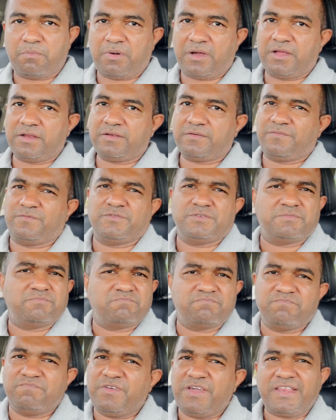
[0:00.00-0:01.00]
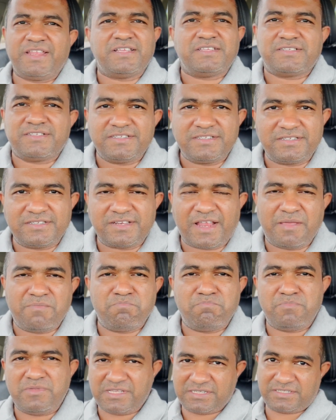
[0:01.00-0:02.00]
but for various reasons I
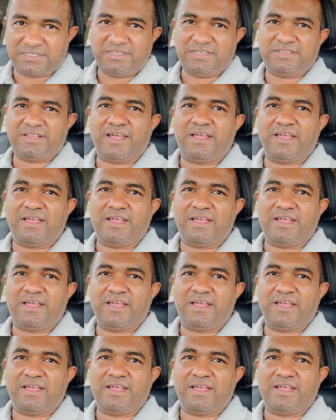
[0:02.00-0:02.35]
missed it,